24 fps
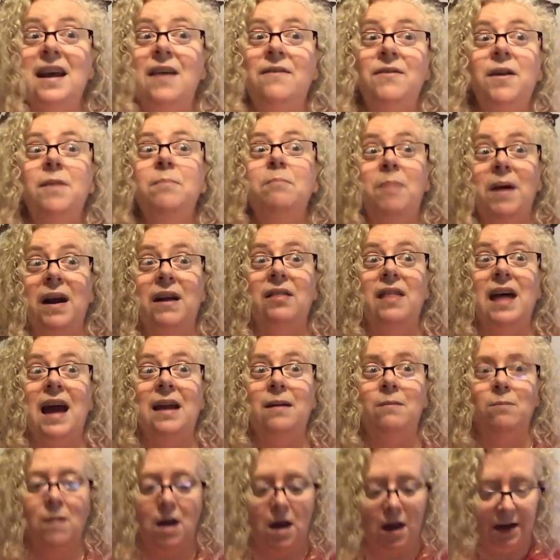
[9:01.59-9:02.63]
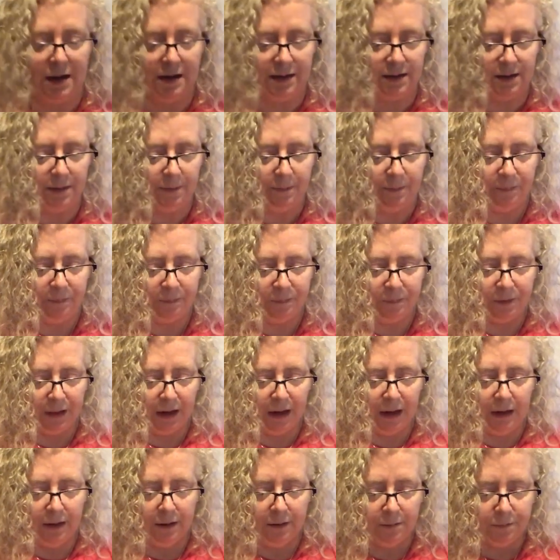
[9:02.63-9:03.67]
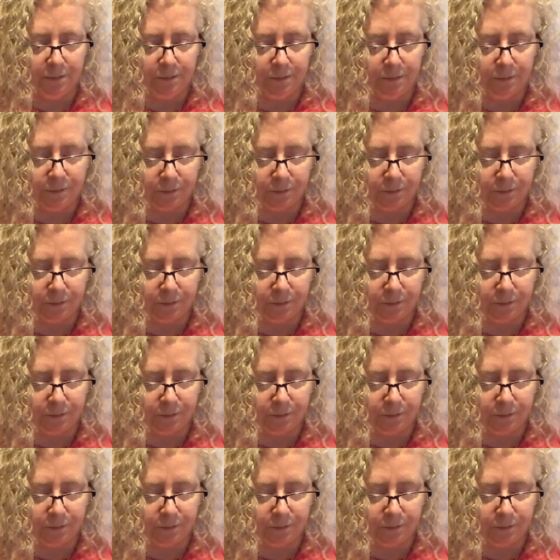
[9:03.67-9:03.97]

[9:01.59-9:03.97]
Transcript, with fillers: in 1927. Bear that in mind.